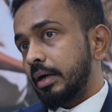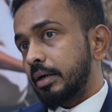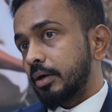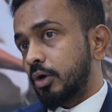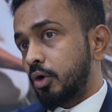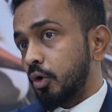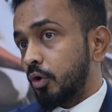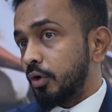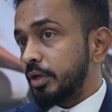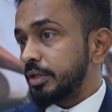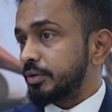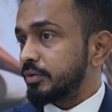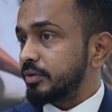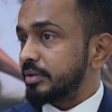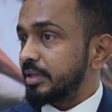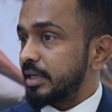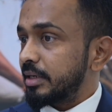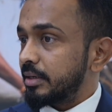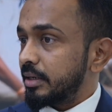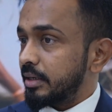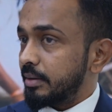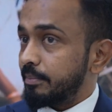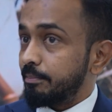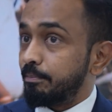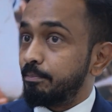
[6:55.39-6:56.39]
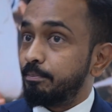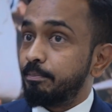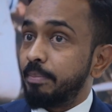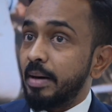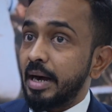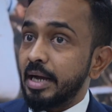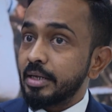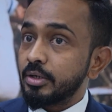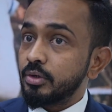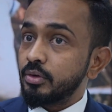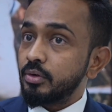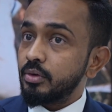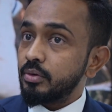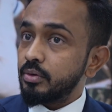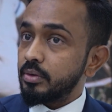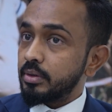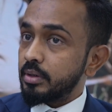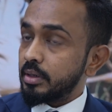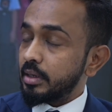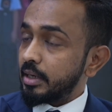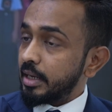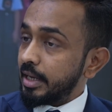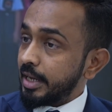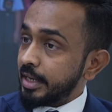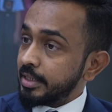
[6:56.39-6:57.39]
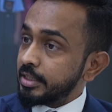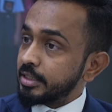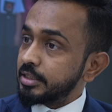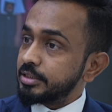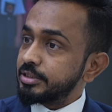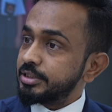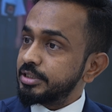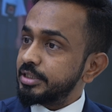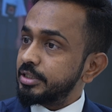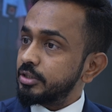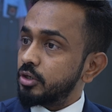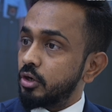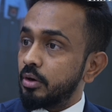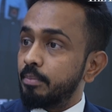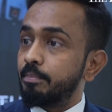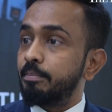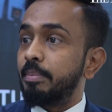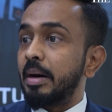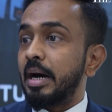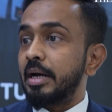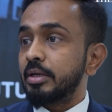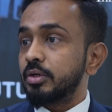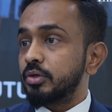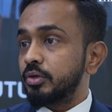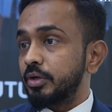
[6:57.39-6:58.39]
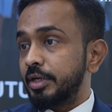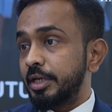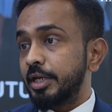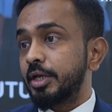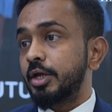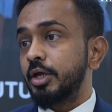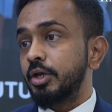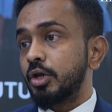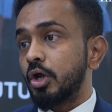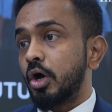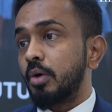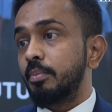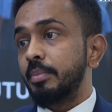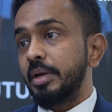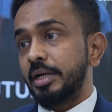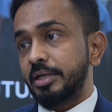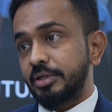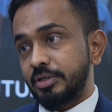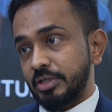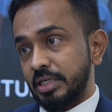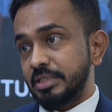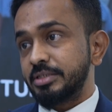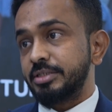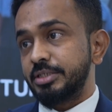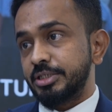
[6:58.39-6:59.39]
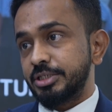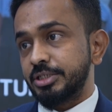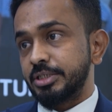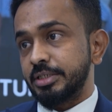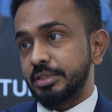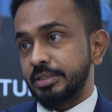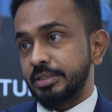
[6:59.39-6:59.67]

going through the bioenergy or bioeconomic transition.